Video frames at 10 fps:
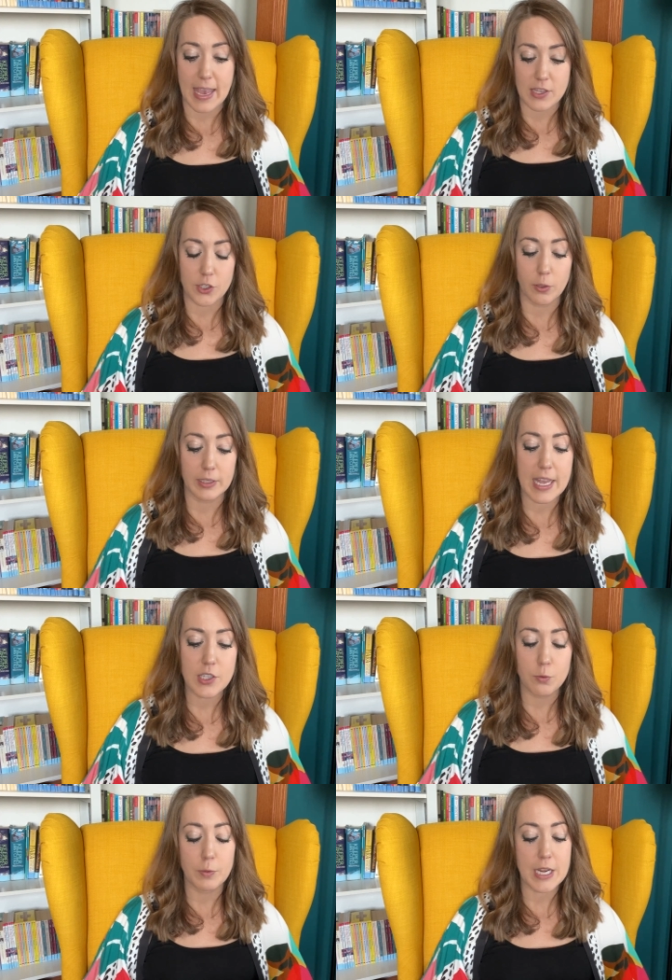And so
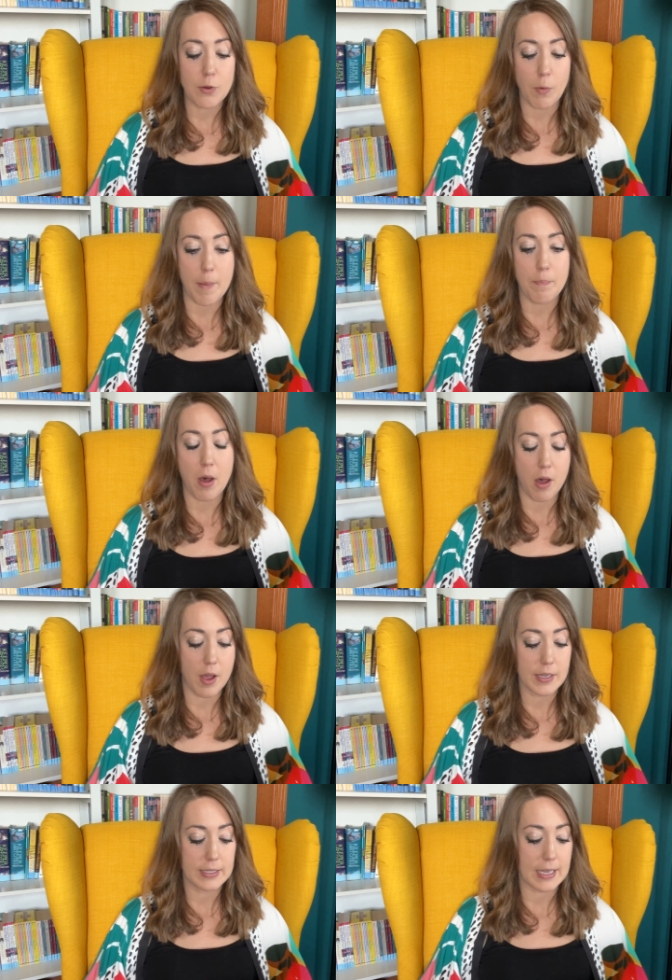let's read what
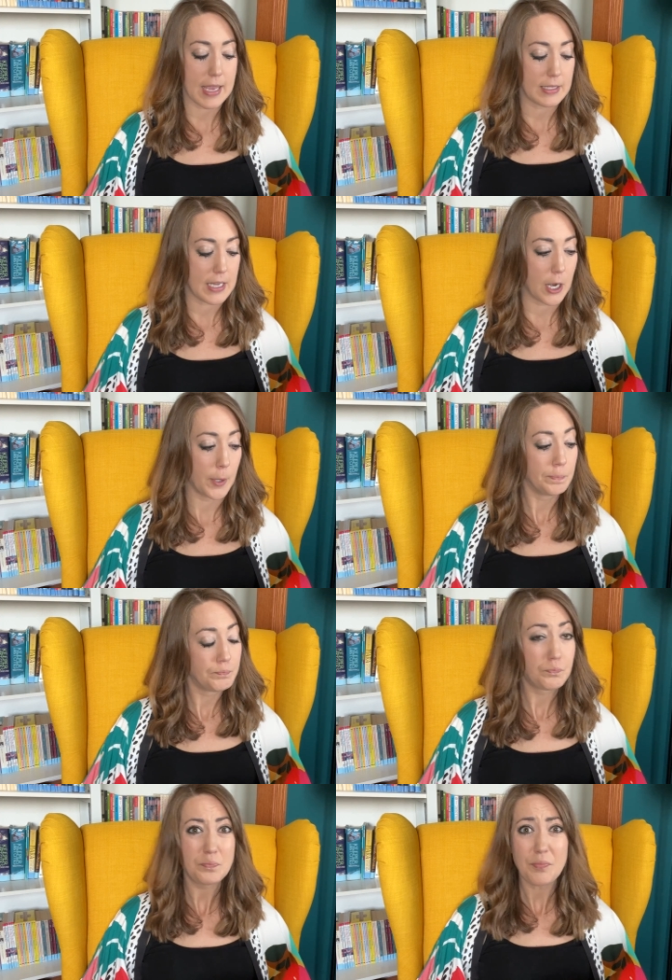Paul says here
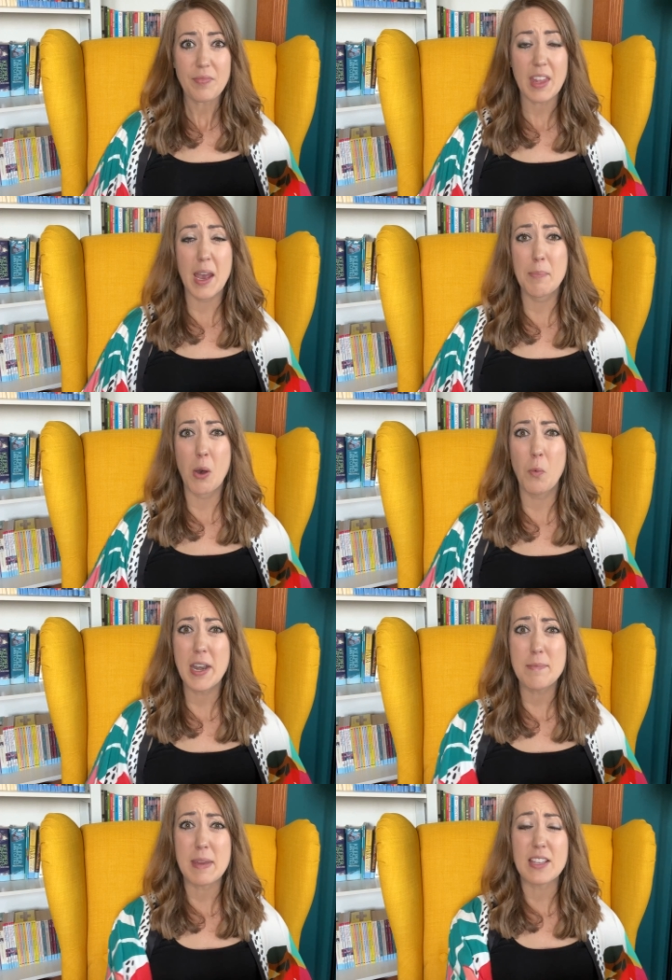about what
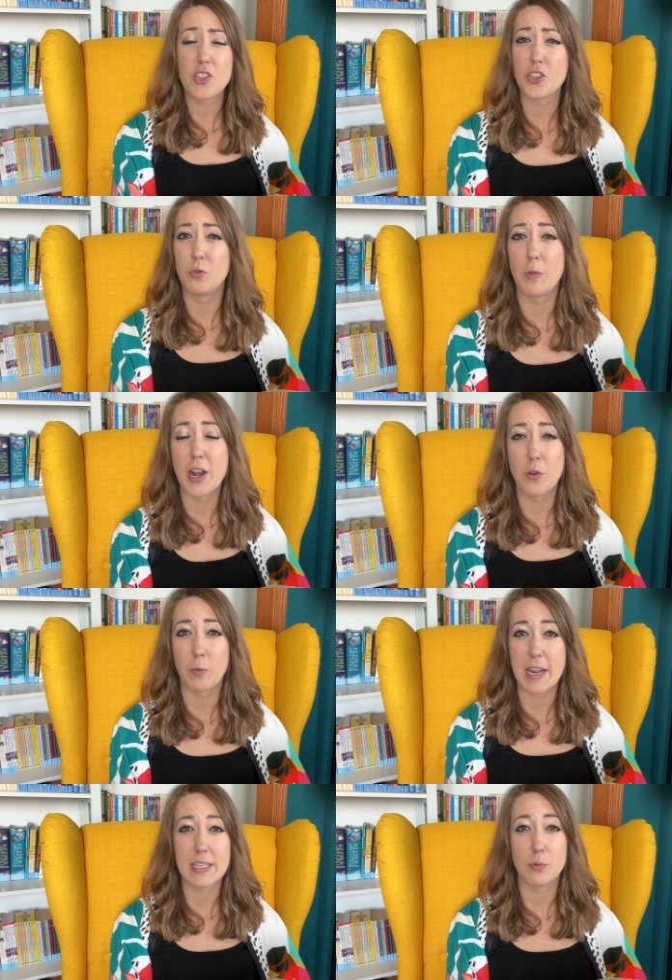it means to run a
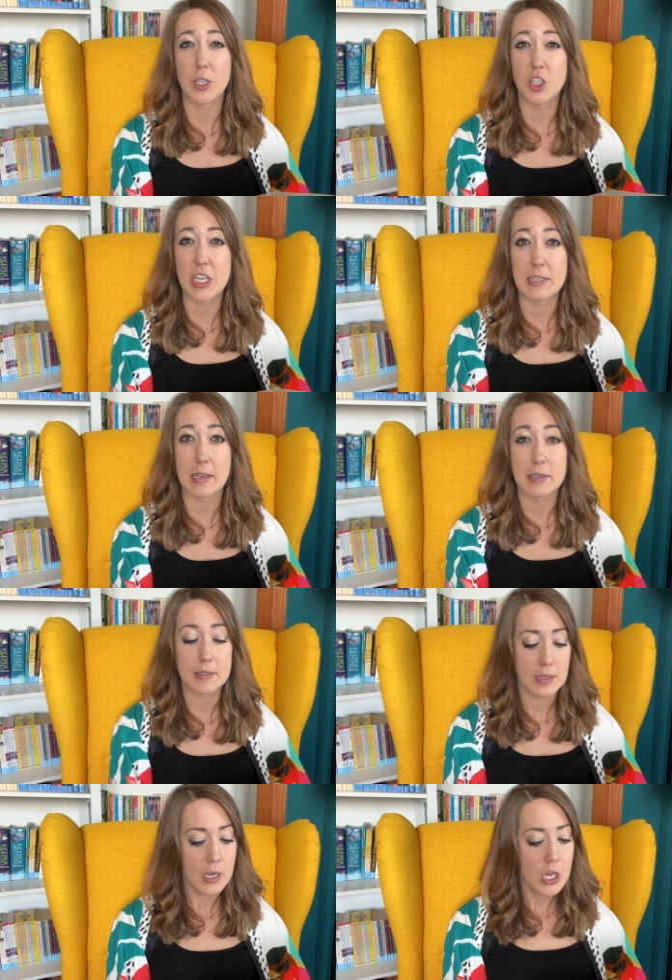race with Jesus.